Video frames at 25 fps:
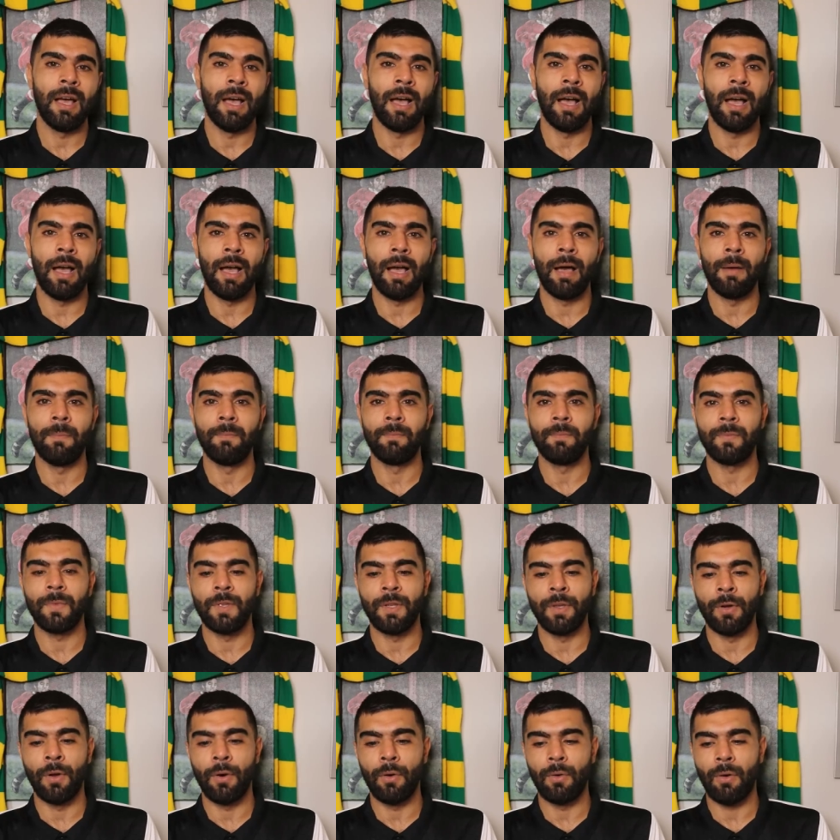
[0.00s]
Um,
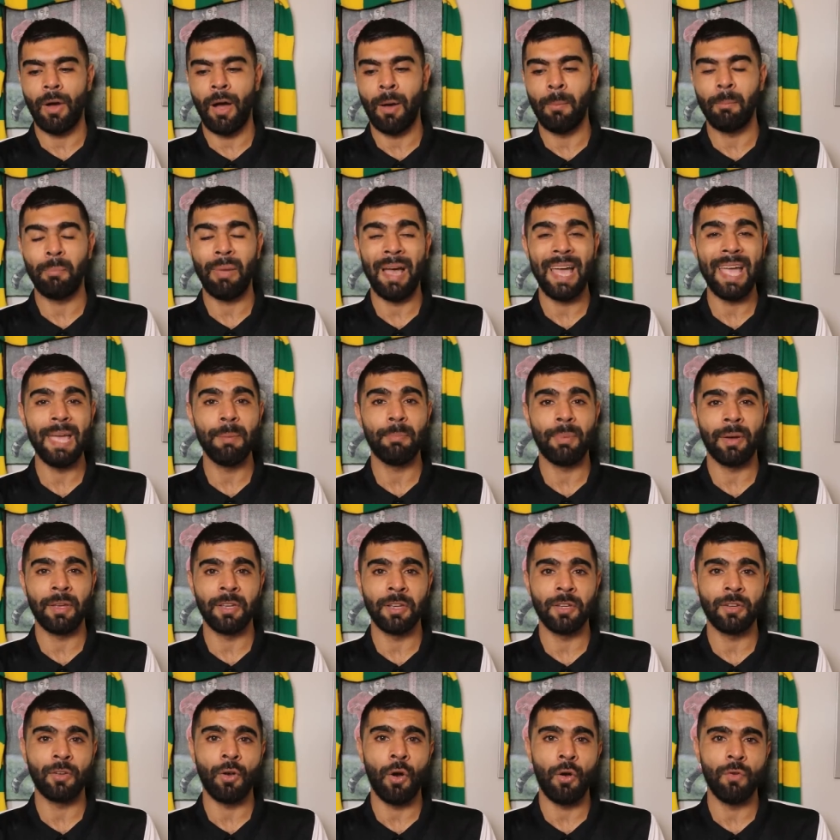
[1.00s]
you know, on paper
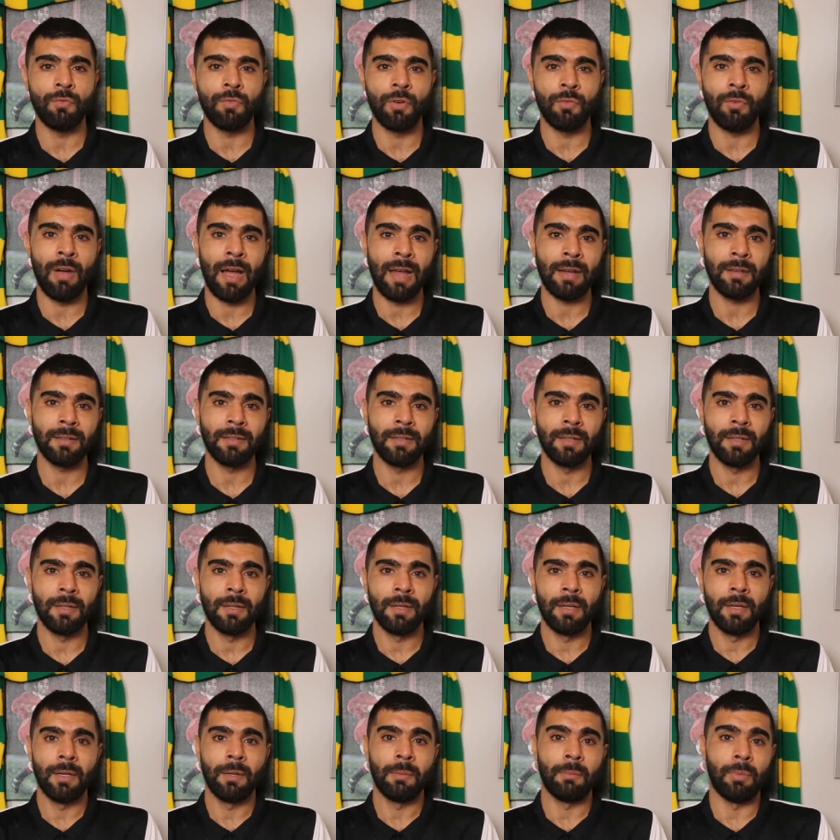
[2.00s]
you'd go Varane,
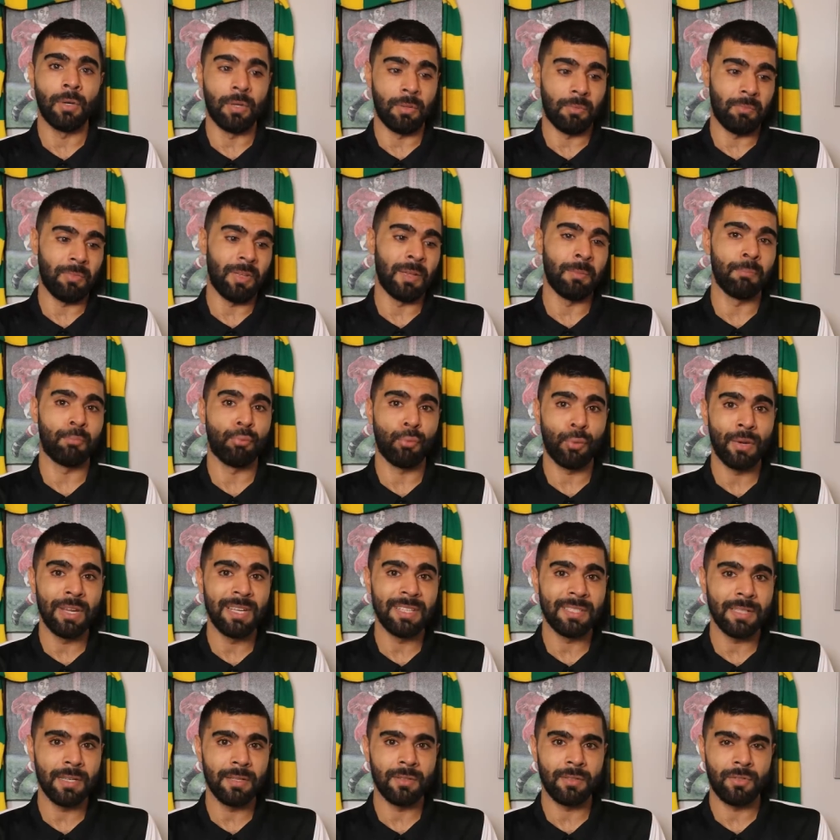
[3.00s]
but in
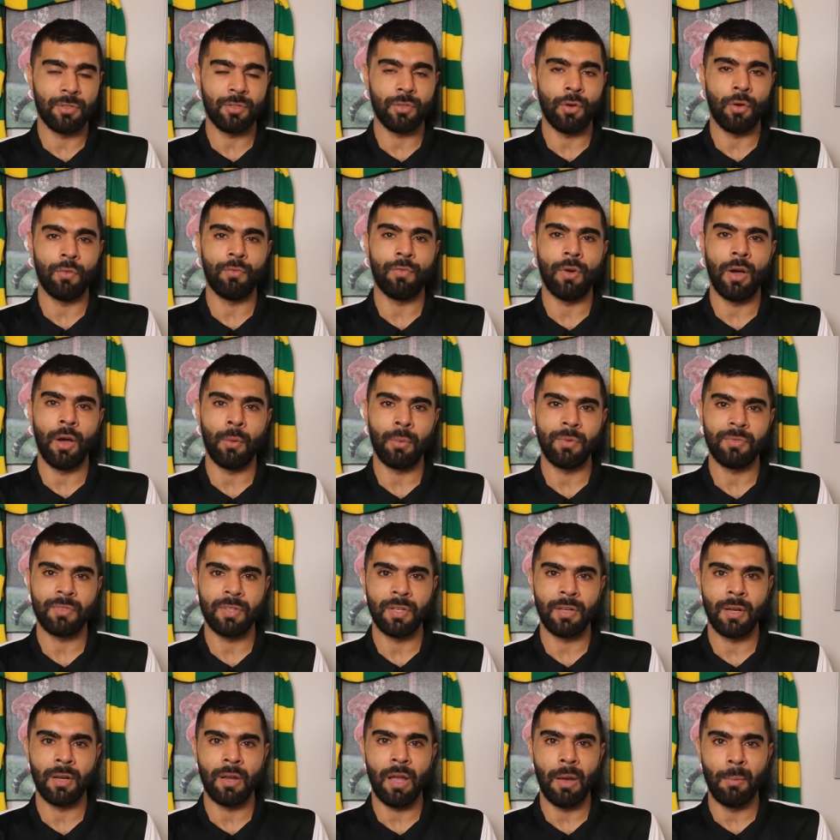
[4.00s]
pre-season so far we've
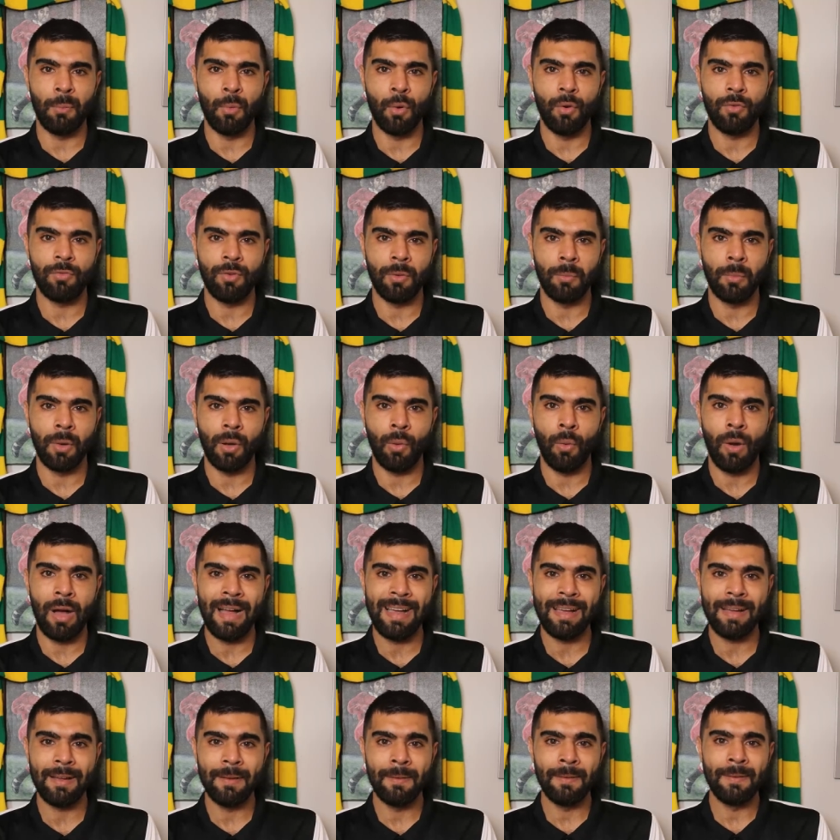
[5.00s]
seen a lot more from
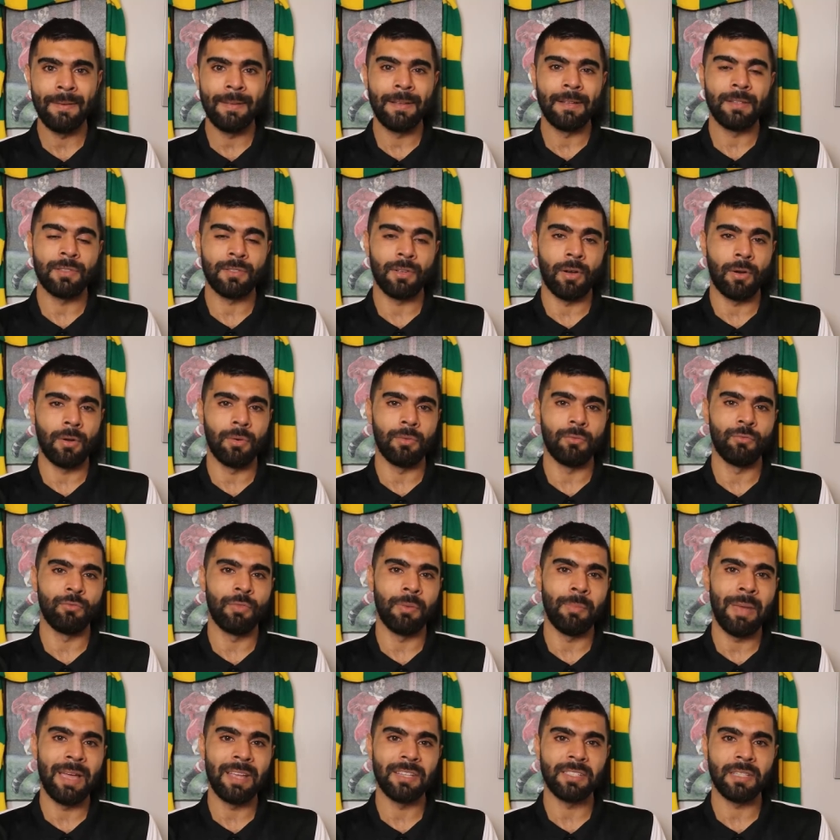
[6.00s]
Maguire. So
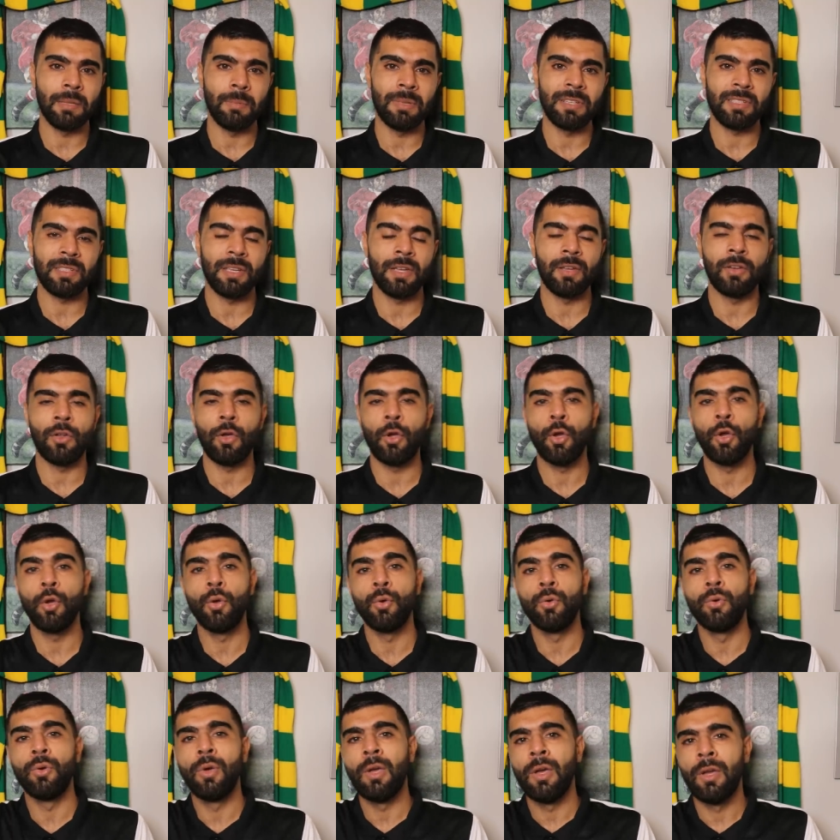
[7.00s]
remains to be seen
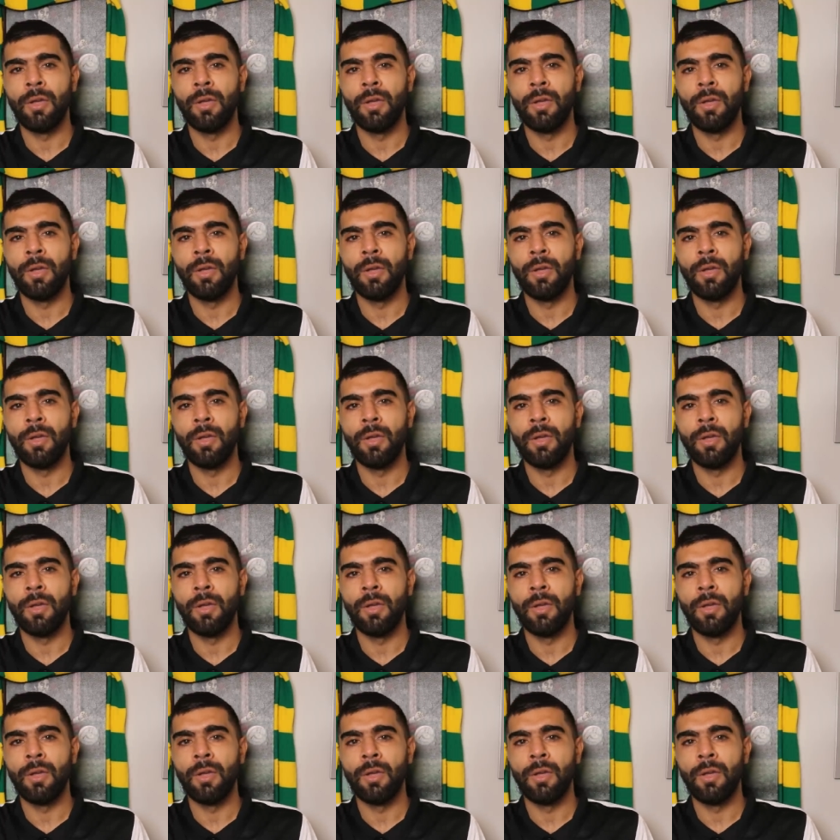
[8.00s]
who